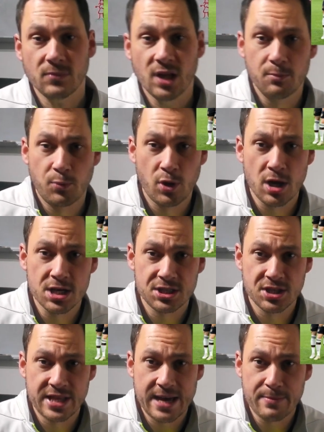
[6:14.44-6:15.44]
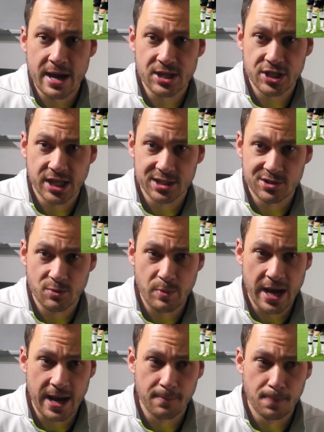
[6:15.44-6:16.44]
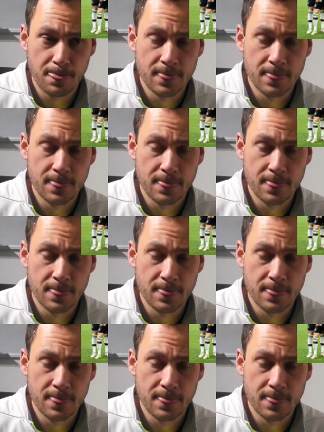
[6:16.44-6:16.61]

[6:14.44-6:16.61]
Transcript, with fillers: prior to their match against Japan,